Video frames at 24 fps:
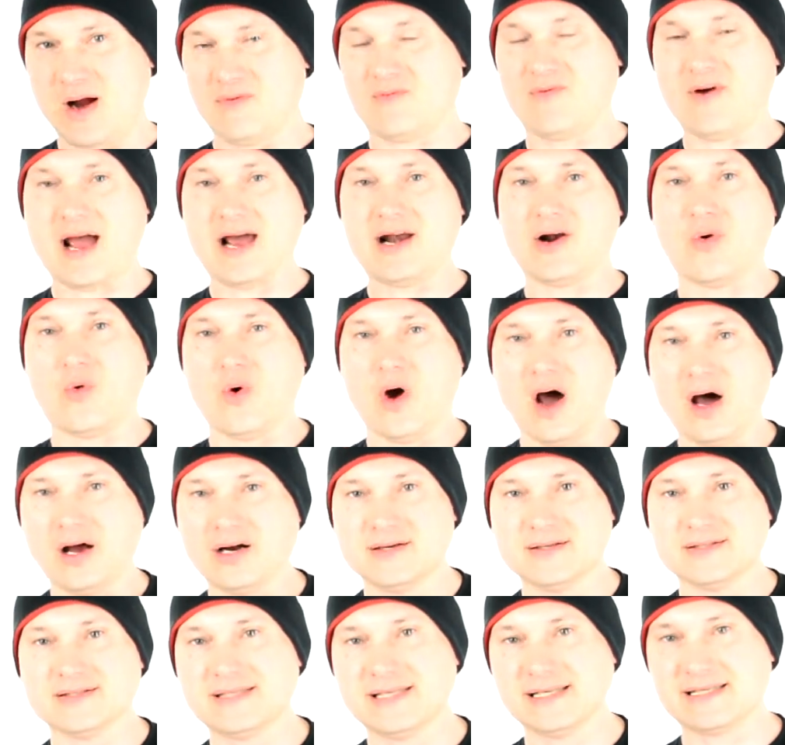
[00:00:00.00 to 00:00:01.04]
ride a
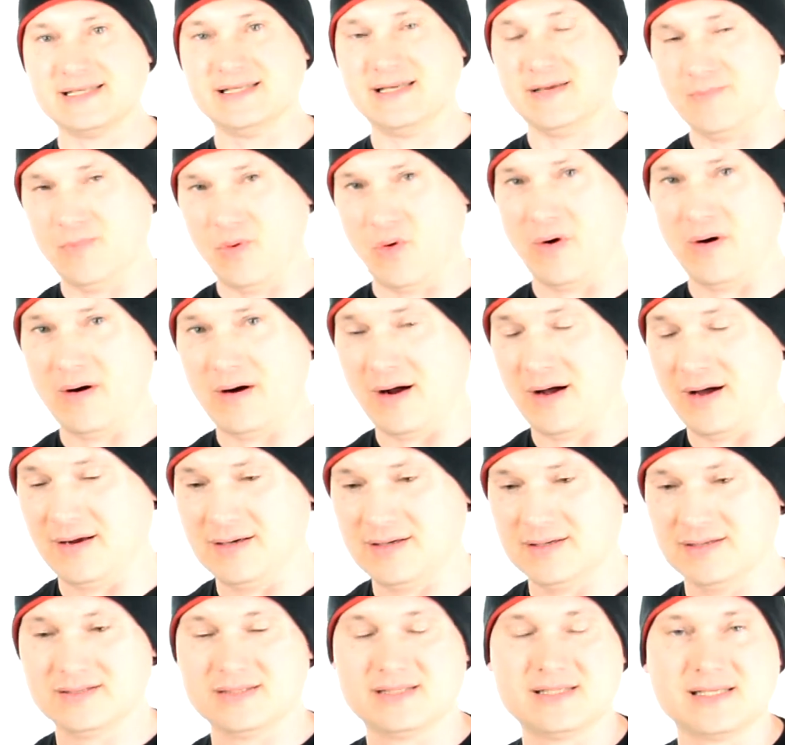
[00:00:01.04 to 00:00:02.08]

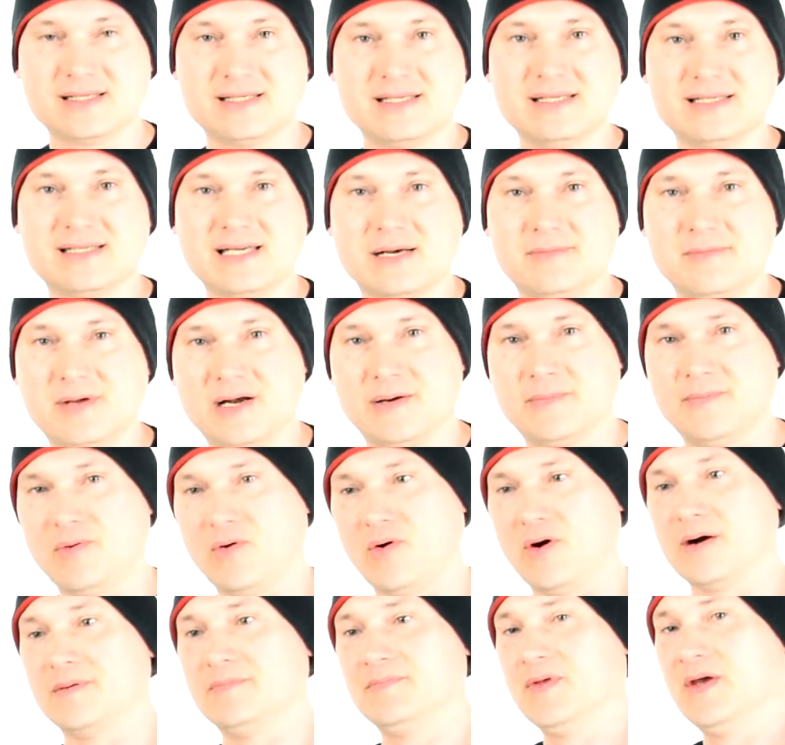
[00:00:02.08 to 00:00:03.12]
160 centimeter
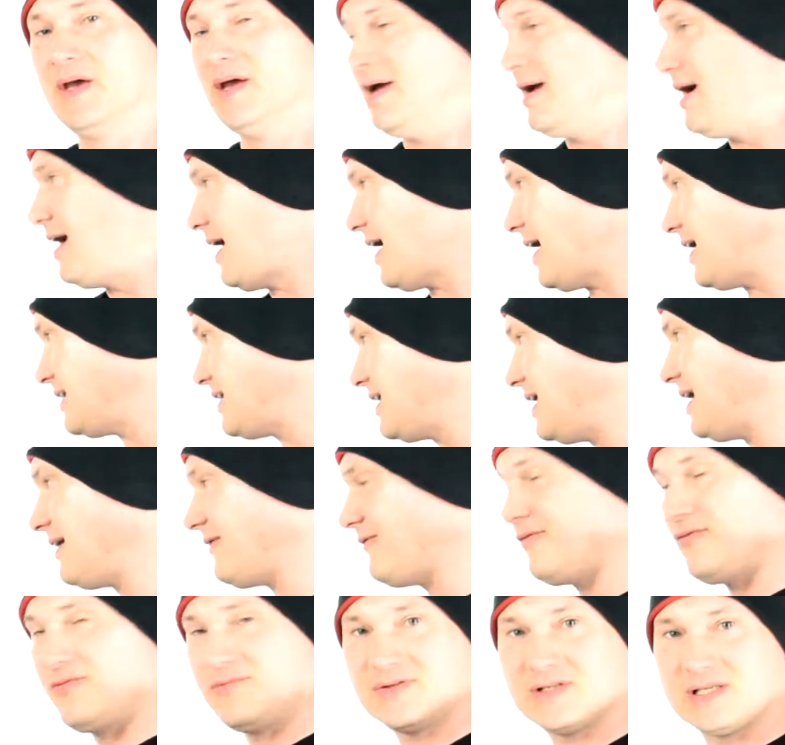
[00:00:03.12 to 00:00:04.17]
board. I
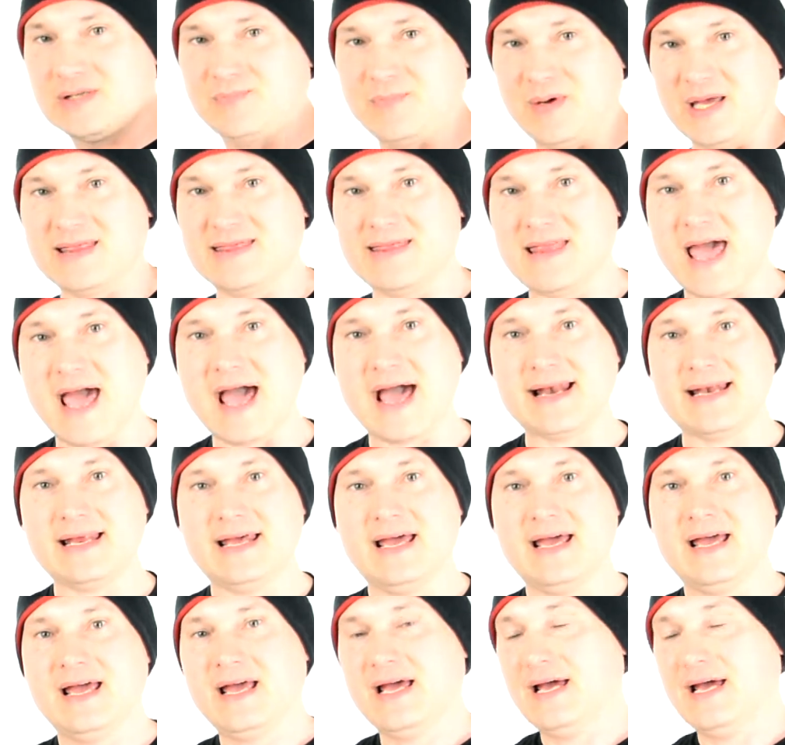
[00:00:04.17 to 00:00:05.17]
can't spin that.